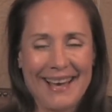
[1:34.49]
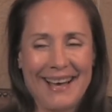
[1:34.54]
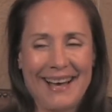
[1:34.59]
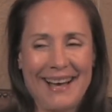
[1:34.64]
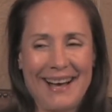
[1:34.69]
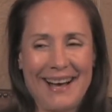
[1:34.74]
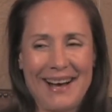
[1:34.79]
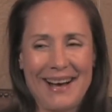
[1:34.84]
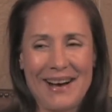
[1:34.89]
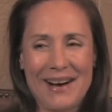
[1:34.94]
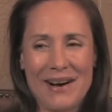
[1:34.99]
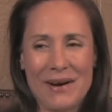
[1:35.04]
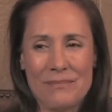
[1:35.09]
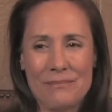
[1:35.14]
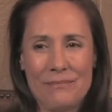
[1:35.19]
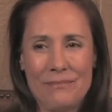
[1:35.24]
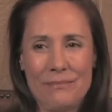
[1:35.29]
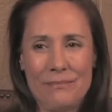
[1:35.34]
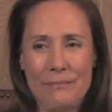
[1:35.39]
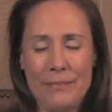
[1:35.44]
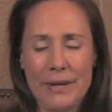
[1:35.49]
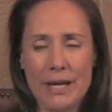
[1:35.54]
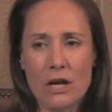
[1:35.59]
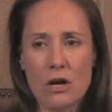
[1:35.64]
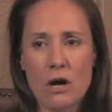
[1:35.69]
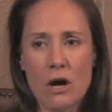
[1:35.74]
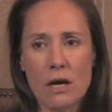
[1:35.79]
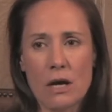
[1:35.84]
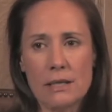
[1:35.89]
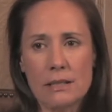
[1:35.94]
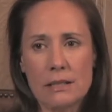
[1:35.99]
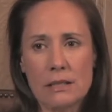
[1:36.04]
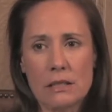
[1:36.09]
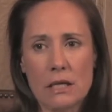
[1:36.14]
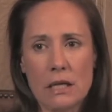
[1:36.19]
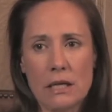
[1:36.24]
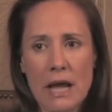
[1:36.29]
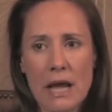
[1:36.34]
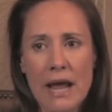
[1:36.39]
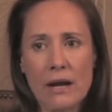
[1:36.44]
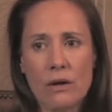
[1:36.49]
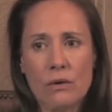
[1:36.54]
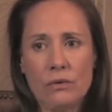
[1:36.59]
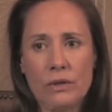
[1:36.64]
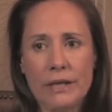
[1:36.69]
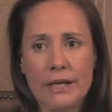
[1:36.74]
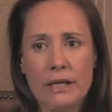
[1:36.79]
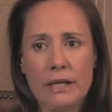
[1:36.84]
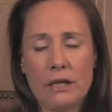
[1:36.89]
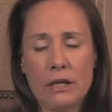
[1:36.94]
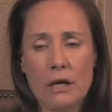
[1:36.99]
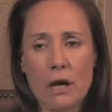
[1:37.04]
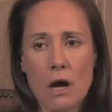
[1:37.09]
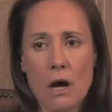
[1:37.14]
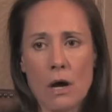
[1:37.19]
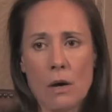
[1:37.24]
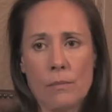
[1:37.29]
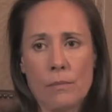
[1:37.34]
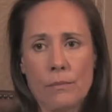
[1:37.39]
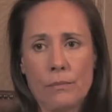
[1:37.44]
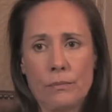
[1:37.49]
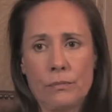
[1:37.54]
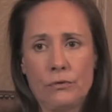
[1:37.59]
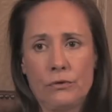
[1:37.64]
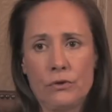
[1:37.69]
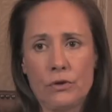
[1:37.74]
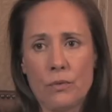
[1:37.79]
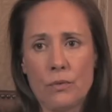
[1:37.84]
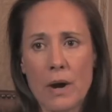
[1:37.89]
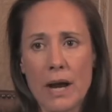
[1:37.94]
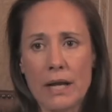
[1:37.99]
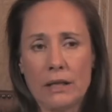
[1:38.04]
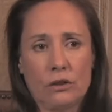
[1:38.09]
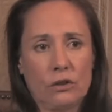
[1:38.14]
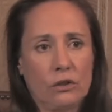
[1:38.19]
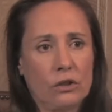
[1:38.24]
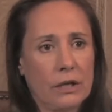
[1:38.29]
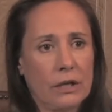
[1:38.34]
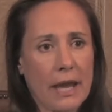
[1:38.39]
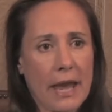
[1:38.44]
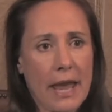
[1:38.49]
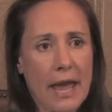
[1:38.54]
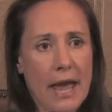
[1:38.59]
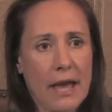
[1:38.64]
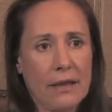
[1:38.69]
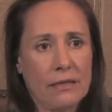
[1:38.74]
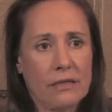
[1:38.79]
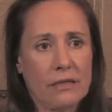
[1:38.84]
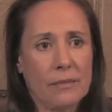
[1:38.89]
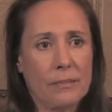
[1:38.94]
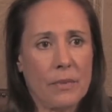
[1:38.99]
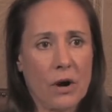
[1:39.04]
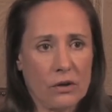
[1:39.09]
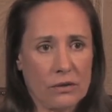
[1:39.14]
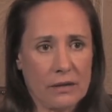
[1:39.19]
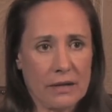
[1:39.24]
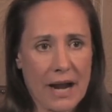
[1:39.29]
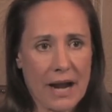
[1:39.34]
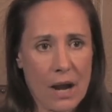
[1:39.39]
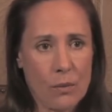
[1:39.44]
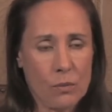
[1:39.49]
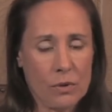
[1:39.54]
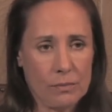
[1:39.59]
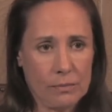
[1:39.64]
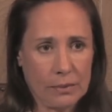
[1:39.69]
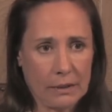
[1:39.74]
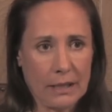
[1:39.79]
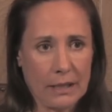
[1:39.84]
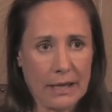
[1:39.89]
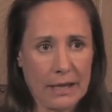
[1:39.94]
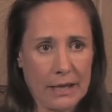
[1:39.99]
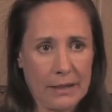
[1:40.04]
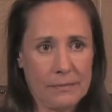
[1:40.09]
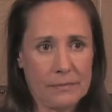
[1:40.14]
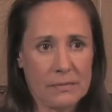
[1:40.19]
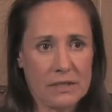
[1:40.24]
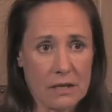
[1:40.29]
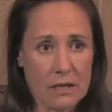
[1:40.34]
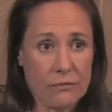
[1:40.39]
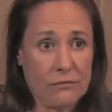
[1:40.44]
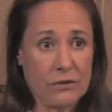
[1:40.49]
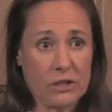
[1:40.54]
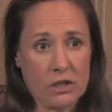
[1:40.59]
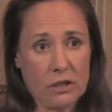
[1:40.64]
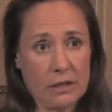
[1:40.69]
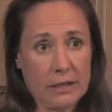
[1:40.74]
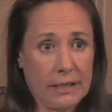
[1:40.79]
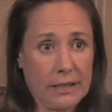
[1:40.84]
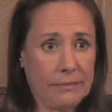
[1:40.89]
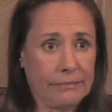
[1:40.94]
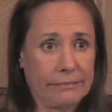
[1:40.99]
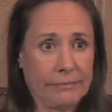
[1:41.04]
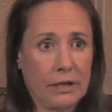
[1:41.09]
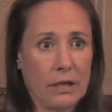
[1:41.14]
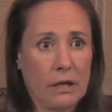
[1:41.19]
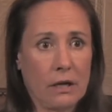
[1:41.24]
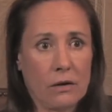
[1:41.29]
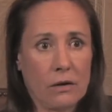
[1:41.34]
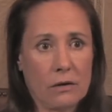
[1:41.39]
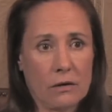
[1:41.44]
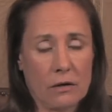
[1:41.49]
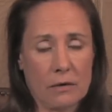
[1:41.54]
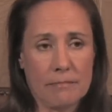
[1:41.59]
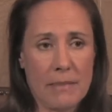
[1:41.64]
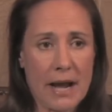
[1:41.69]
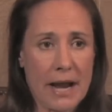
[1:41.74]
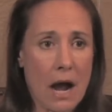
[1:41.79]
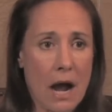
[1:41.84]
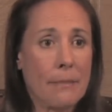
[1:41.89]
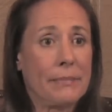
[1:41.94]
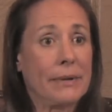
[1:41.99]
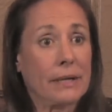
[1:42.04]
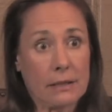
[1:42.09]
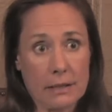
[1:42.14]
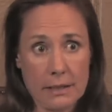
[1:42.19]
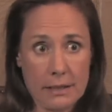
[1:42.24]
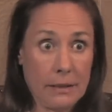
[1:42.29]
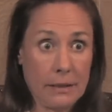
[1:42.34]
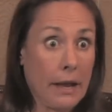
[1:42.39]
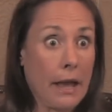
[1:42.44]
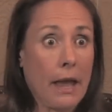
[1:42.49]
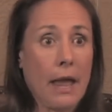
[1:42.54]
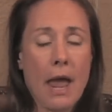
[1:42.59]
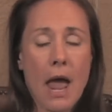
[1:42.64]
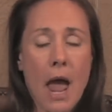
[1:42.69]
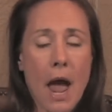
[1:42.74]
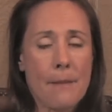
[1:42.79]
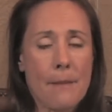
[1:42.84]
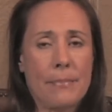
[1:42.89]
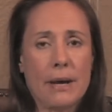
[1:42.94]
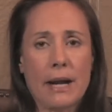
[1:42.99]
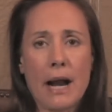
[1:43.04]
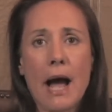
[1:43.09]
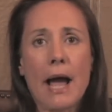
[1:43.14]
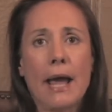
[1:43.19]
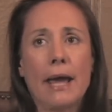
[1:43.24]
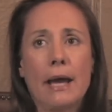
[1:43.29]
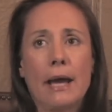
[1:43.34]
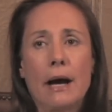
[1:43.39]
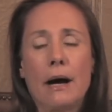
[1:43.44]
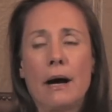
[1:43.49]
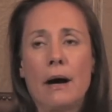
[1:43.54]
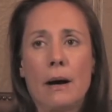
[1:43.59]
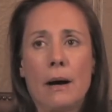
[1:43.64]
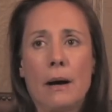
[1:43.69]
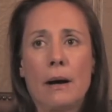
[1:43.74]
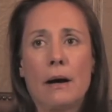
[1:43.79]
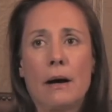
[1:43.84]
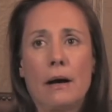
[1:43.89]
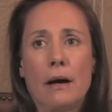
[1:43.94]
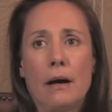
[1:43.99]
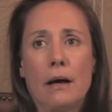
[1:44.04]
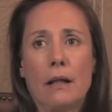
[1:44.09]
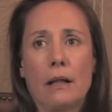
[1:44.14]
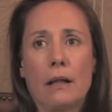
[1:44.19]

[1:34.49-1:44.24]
um, because not only um, do I look at the part that I would play selfishly, you know, or myopically, but I uh,